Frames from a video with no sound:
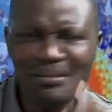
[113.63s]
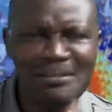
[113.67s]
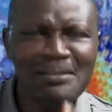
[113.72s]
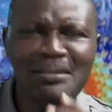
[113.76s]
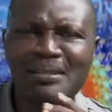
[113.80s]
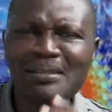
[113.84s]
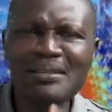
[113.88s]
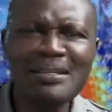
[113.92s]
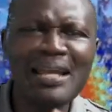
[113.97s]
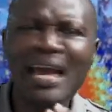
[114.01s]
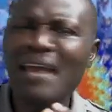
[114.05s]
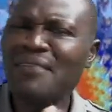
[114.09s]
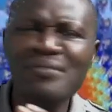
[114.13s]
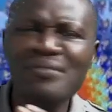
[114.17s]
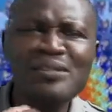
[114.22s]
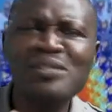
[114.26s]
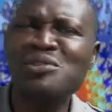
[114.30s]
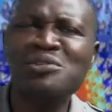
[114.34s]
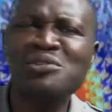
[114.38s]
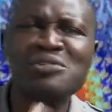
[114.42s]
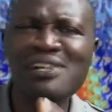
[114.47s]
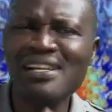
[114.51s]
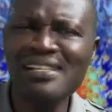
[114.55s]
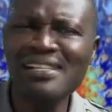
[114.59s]
Life is
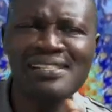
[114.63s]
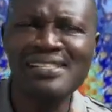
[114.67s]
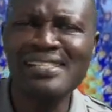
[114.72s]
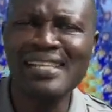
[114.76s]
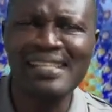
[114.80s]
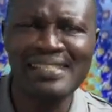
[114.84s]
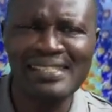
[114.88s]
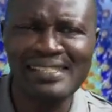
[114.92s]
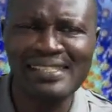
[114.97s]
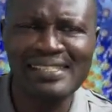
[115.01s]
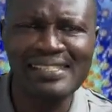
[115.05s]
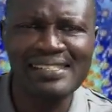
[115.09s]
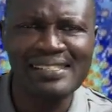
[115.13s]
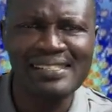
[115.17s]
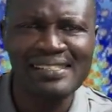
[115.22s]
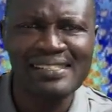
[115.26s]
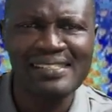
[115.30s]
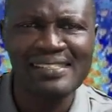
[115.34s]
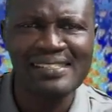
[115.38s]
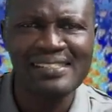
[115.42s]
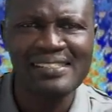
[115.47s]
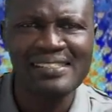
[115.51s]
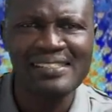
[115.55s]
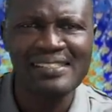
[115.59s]
transient.
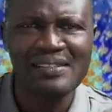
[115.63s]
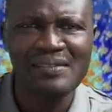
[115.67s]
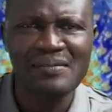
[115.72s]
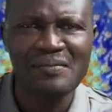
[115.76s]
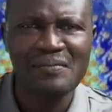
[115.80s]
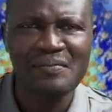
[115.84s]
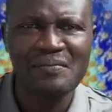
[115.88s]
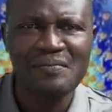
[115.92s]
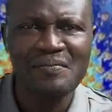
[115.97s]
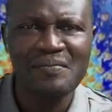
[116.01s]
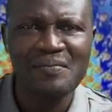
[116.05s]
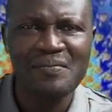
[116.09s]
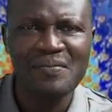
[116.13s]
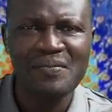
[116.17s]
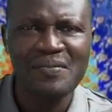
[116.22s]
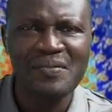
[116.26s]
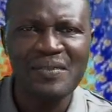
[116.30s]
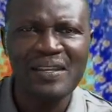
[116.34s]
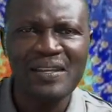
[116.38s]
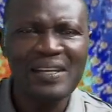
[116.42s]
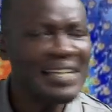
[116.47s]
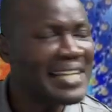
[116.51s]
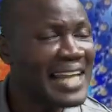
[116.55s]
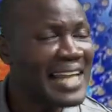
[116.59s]

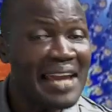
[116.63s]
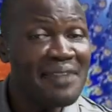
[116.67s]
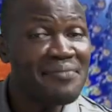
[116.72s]
Life